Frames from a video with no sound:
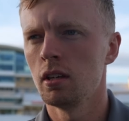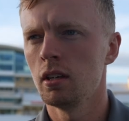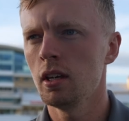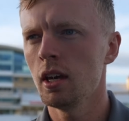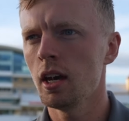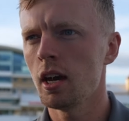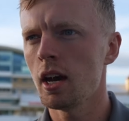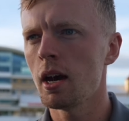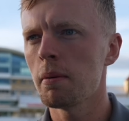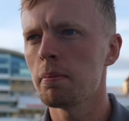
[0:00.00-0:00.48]

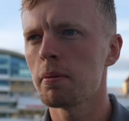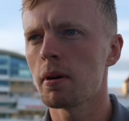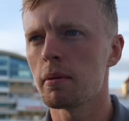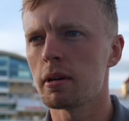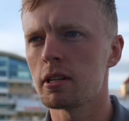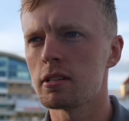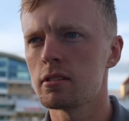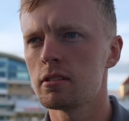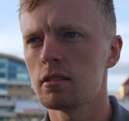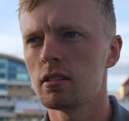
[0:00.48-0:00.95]
Yeah, happy. I
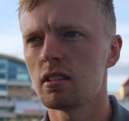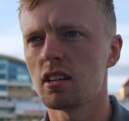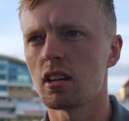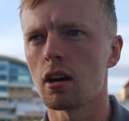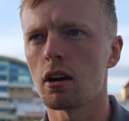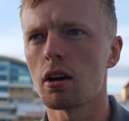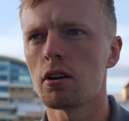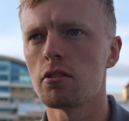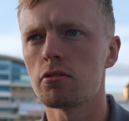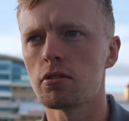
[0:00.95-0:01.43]
mean, you know,
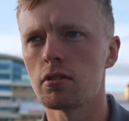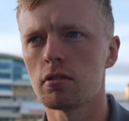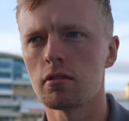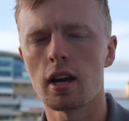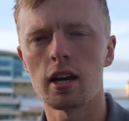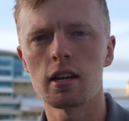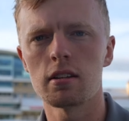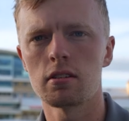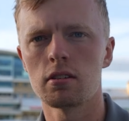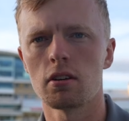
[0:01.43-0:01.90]

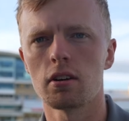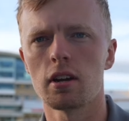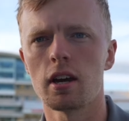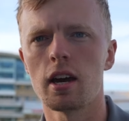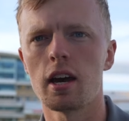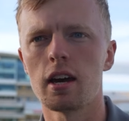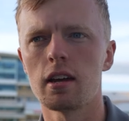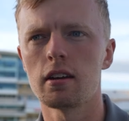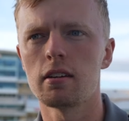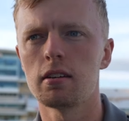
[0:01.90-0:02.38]
180 odd
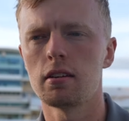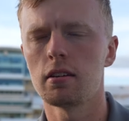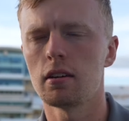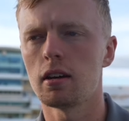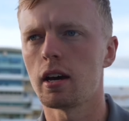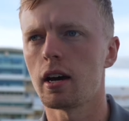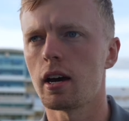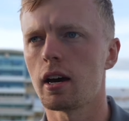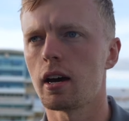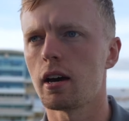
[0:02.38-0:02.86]

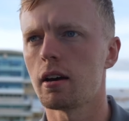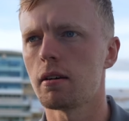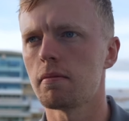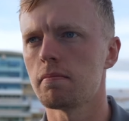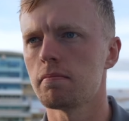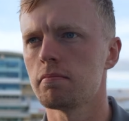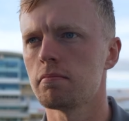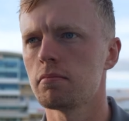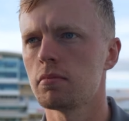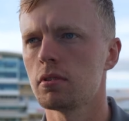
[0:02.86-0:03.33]

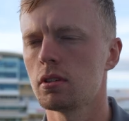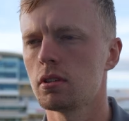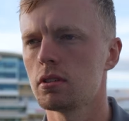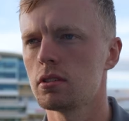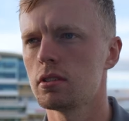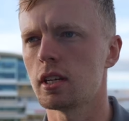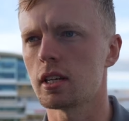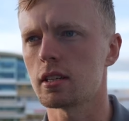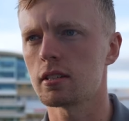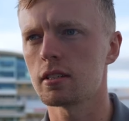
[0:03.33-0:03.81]
ahead,
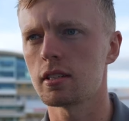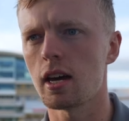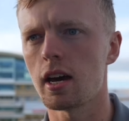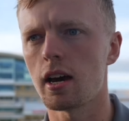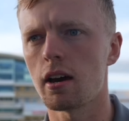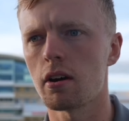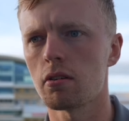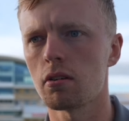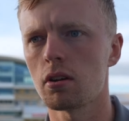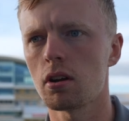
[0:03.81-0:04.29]
six
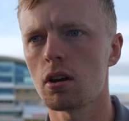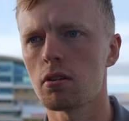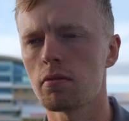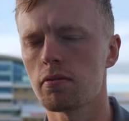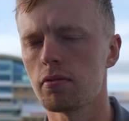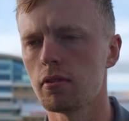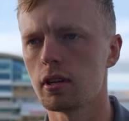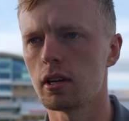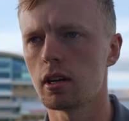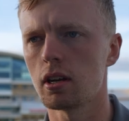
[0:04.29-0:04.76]
down.
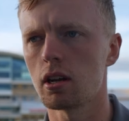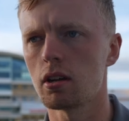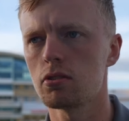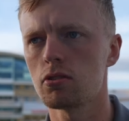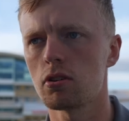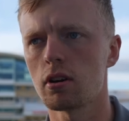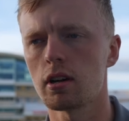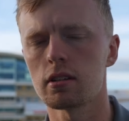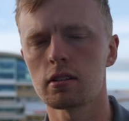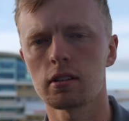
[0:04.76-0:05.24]
Hopefully, you know,
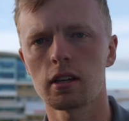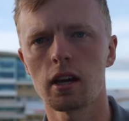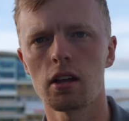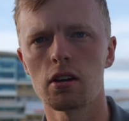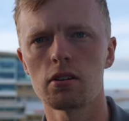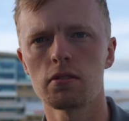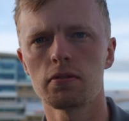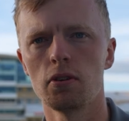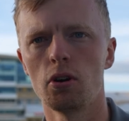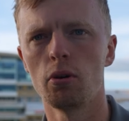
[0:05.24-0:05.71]
try and get
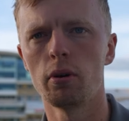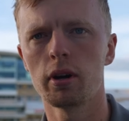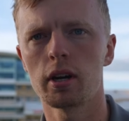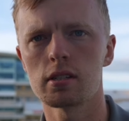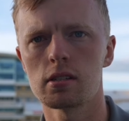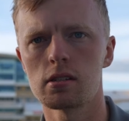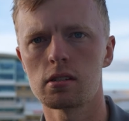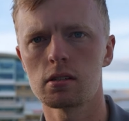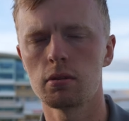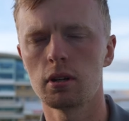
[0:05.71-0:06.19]
those four
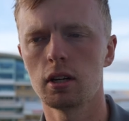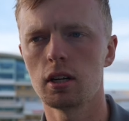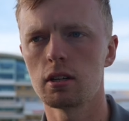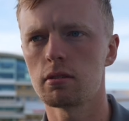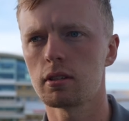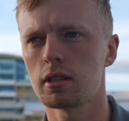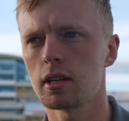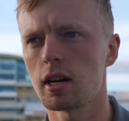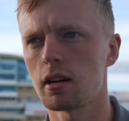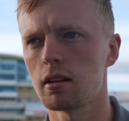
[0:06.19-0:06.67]
wickets as quickly
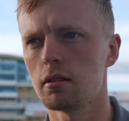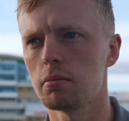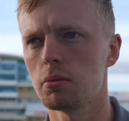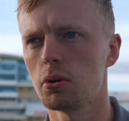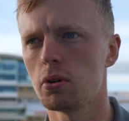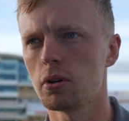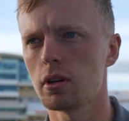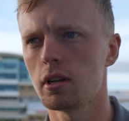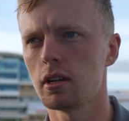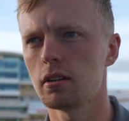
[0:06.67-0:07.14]
as we can in the
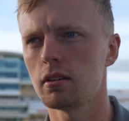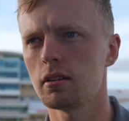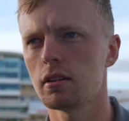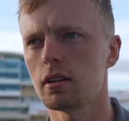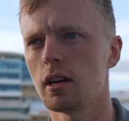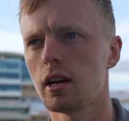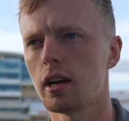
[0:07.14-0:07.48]
morning.